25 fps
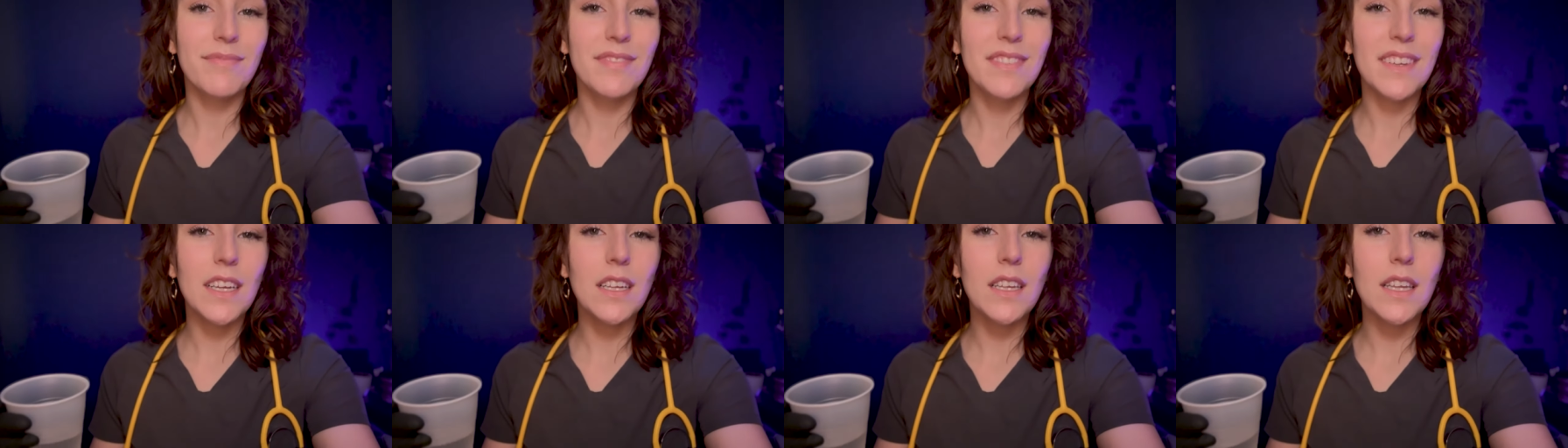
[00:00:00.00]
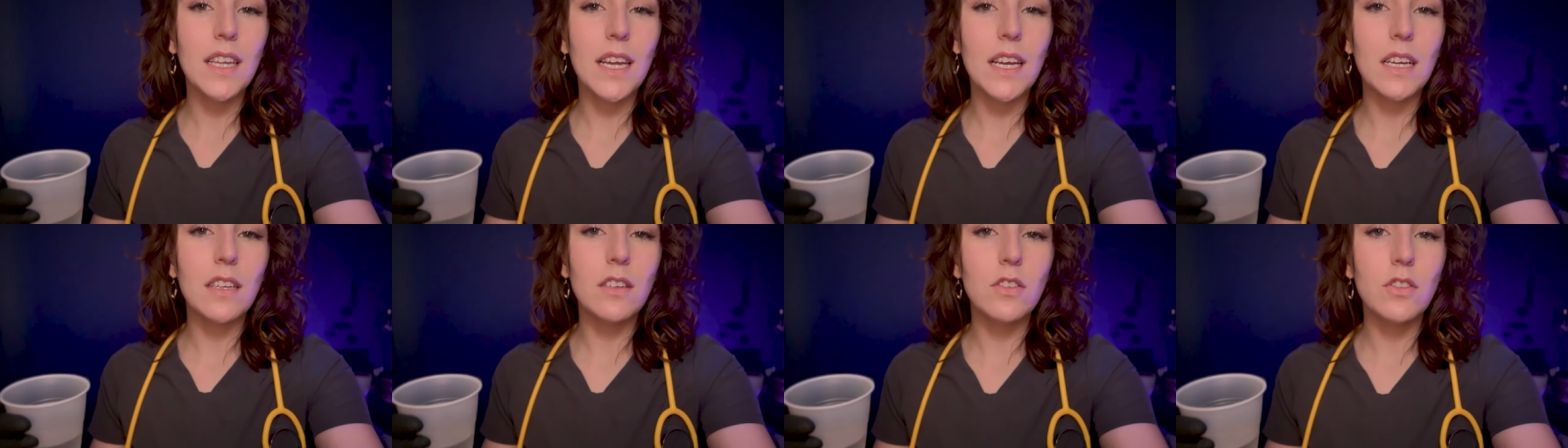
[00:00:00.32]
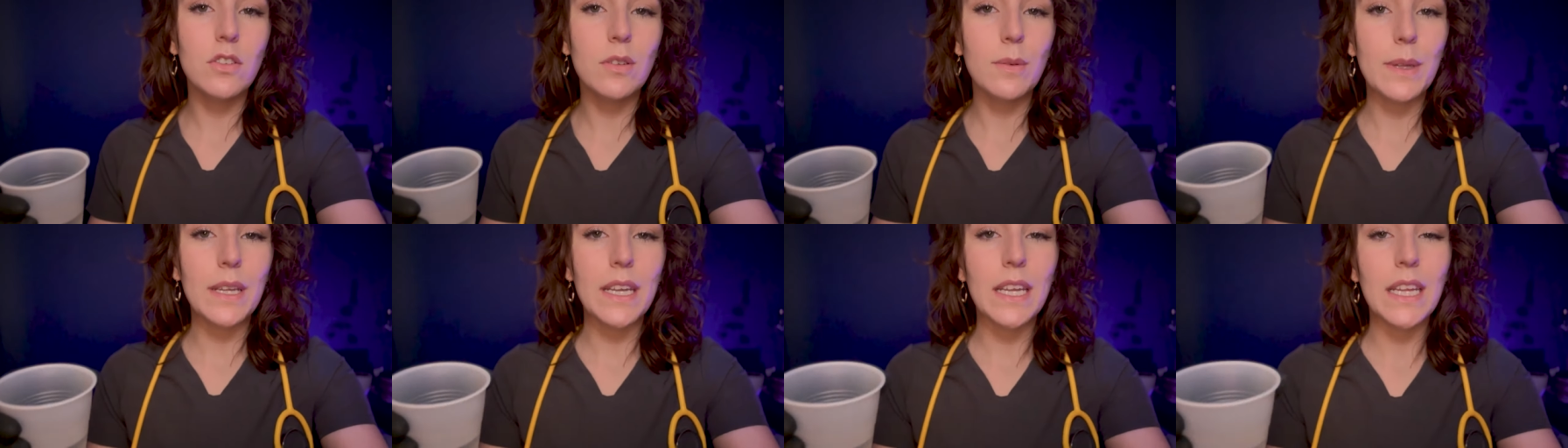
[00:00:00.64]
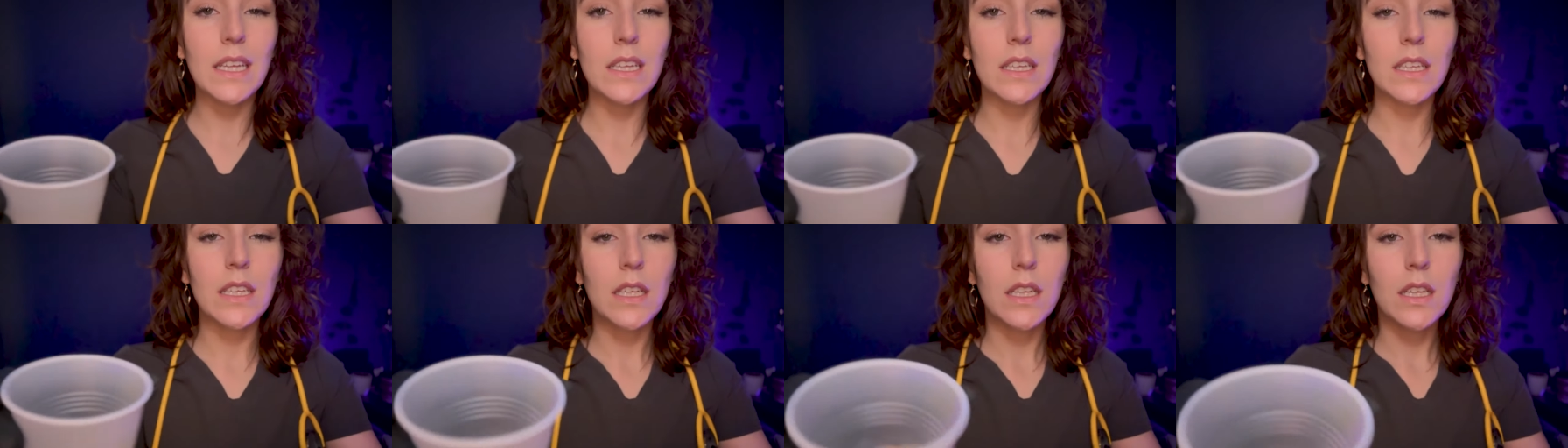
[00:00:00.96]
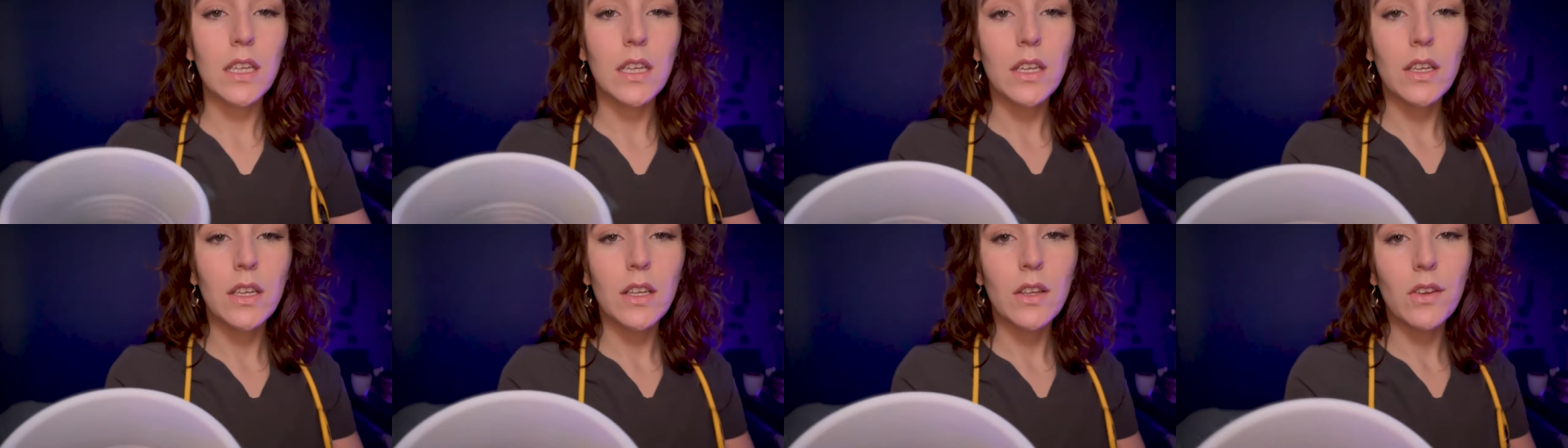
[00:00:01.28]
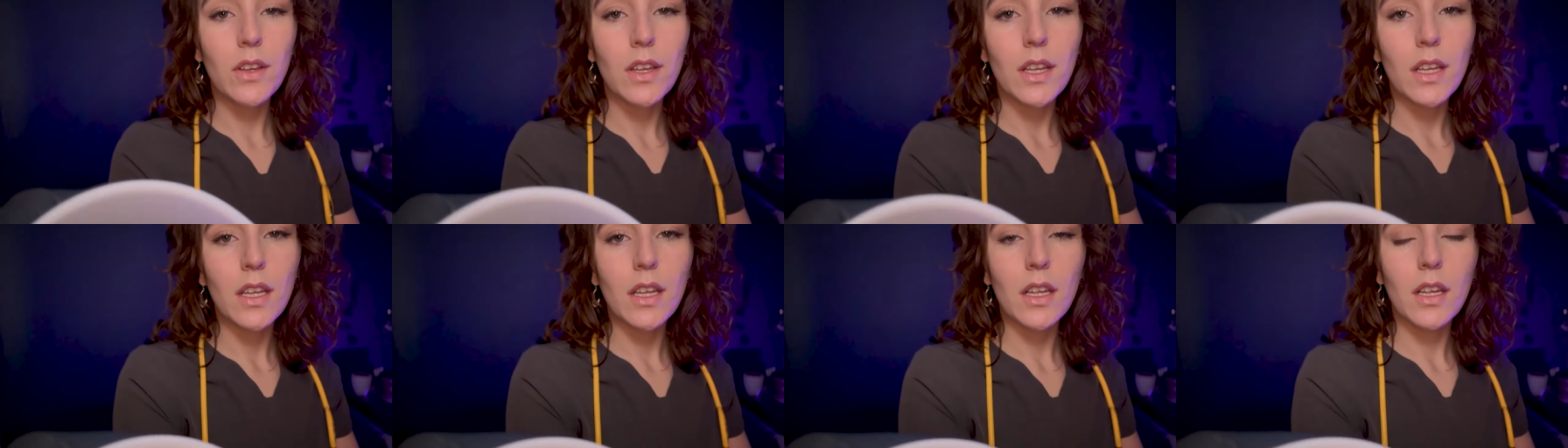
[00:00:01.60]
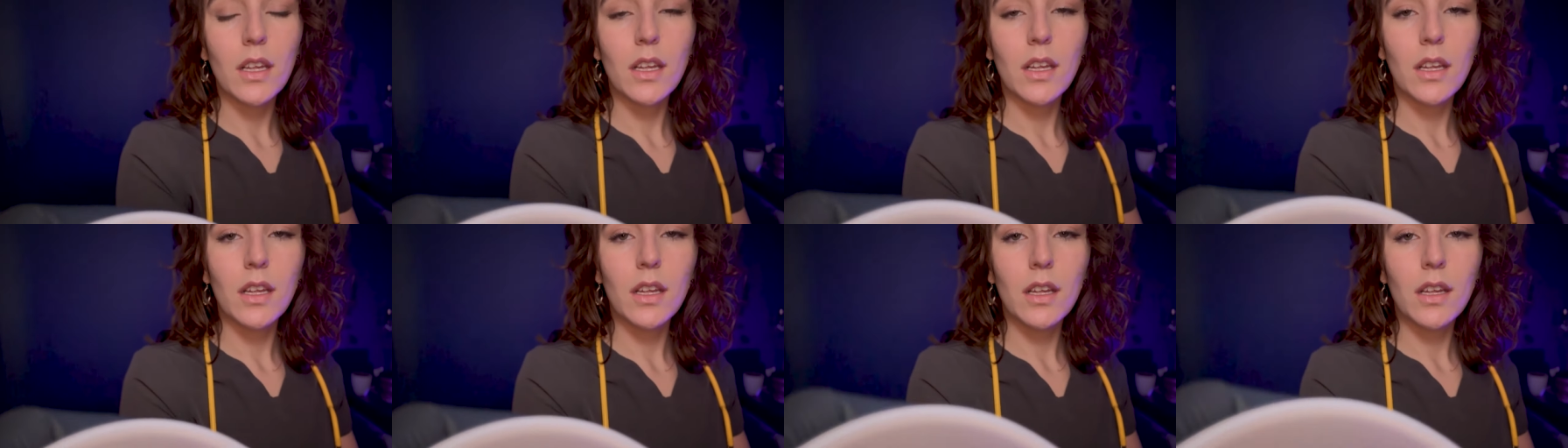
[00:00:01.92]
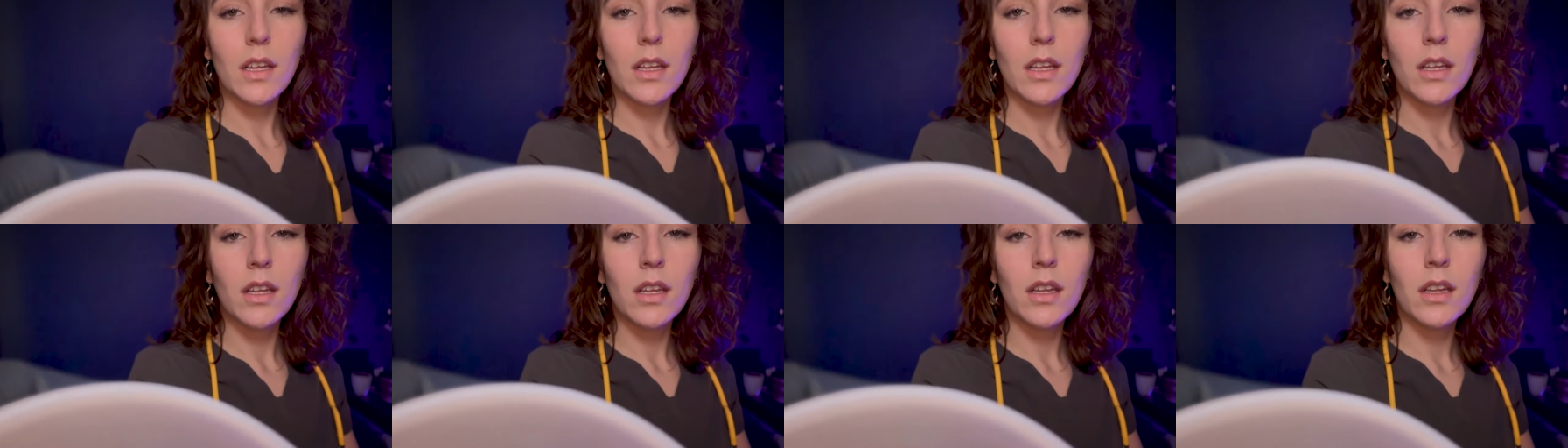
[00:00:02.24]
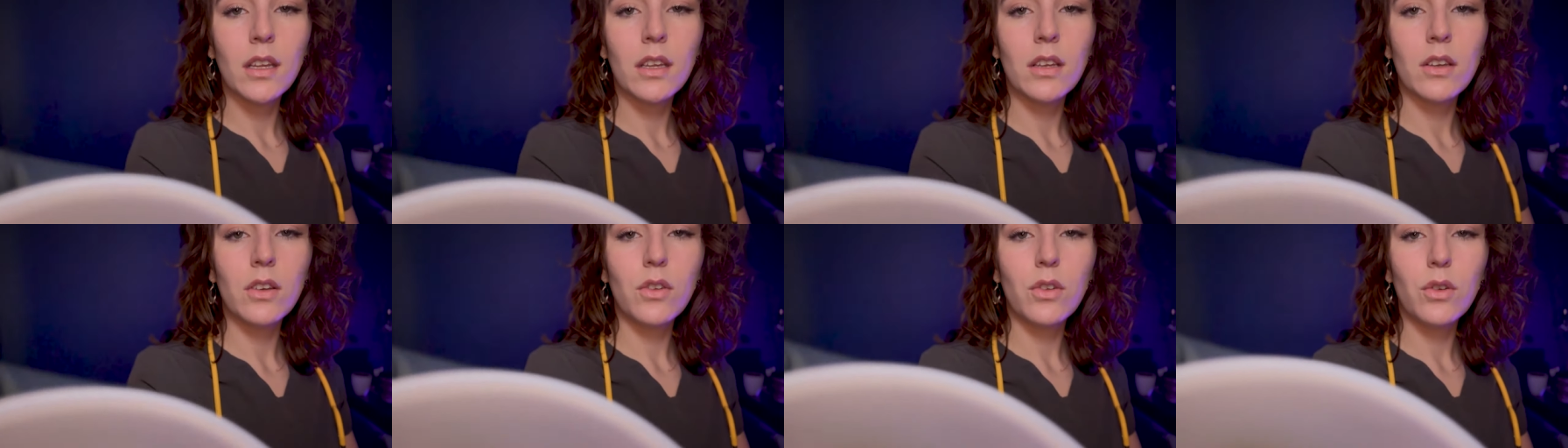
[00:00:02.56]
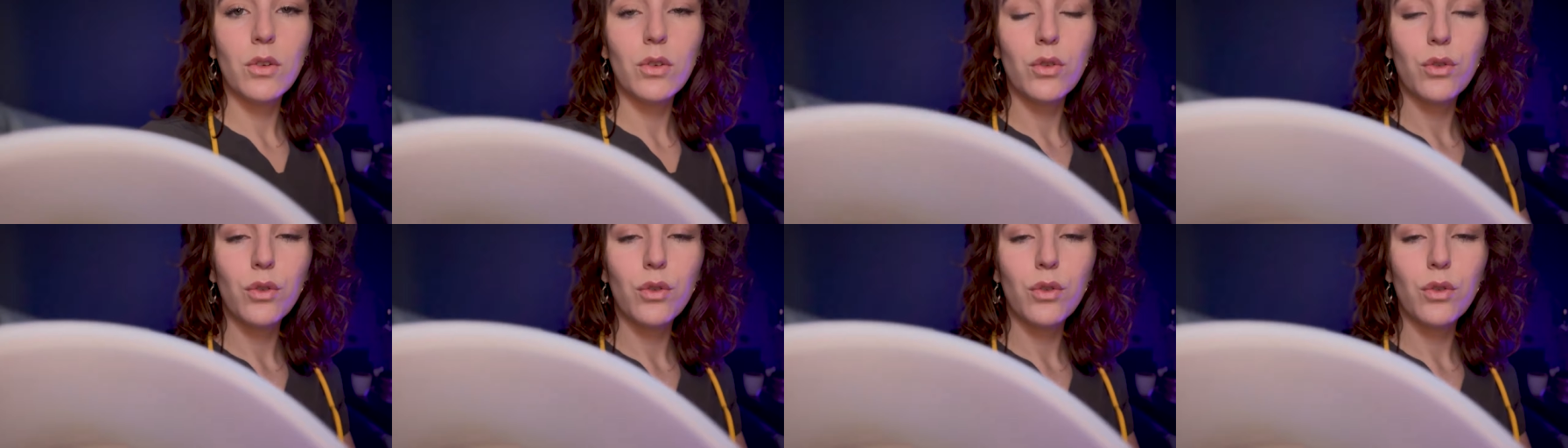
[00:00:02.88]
done that, sweetie. Okay and